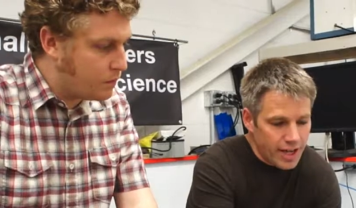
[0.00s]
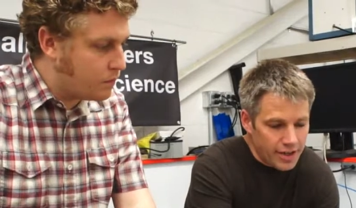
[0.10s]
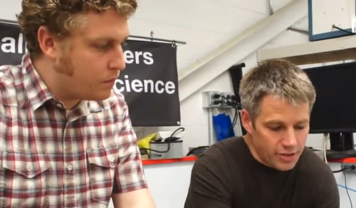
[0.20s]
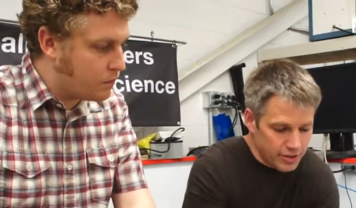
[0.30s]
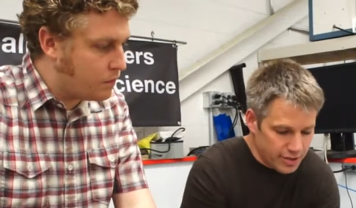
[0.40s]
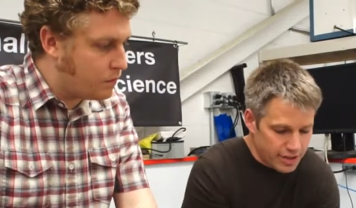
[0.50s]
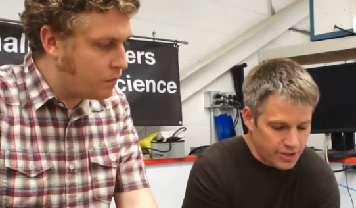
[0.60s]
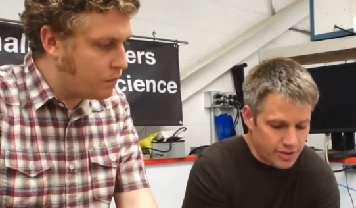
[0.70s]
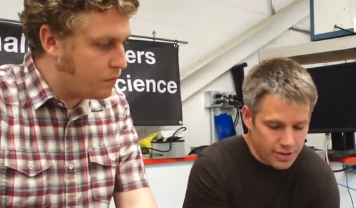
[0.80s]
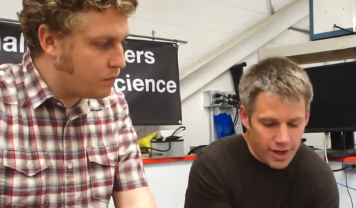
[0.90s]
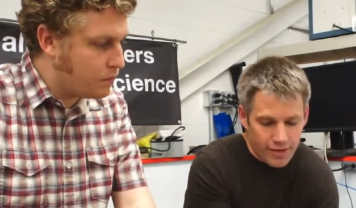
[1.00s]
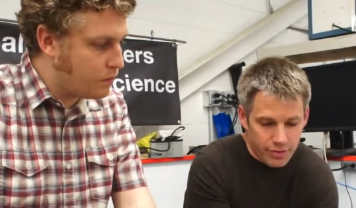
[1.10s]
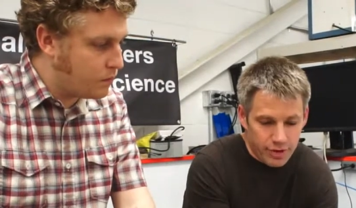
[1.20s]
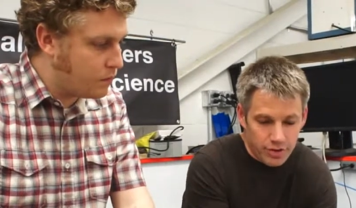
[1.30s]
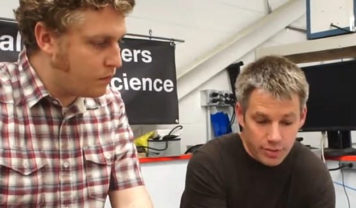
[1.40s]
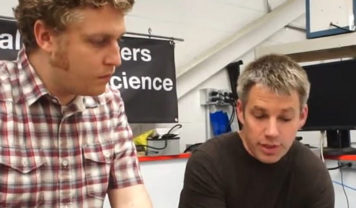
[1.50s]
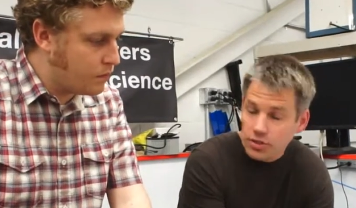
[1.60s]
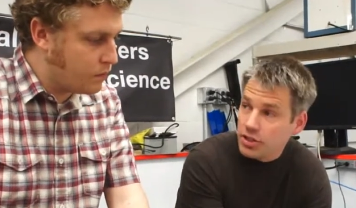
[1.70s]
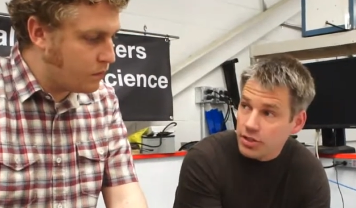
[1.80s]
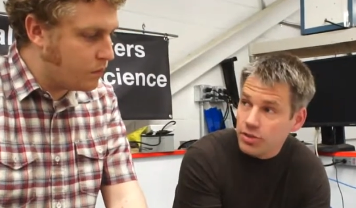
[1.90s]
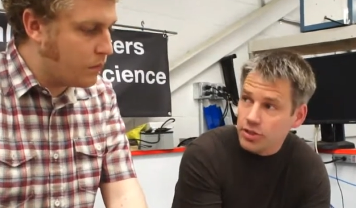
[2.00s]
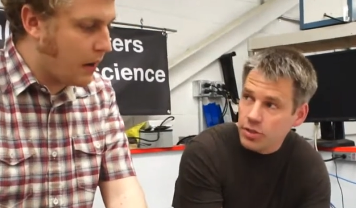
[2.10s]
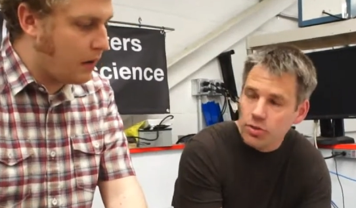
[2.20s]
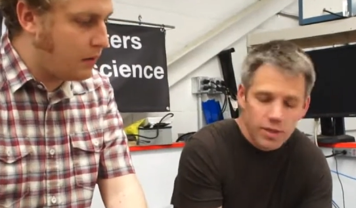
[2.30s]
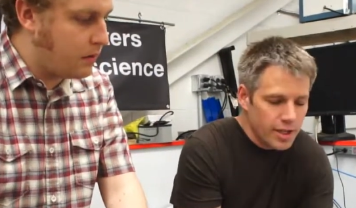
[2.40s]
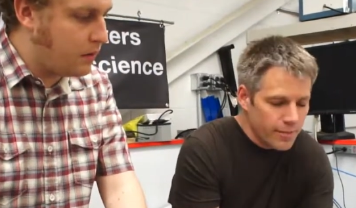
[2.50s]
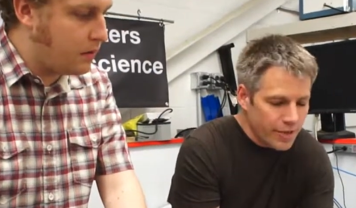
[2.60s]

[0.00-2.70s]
Speaker 1: headers as you have with the Arduino Shield. So yeah.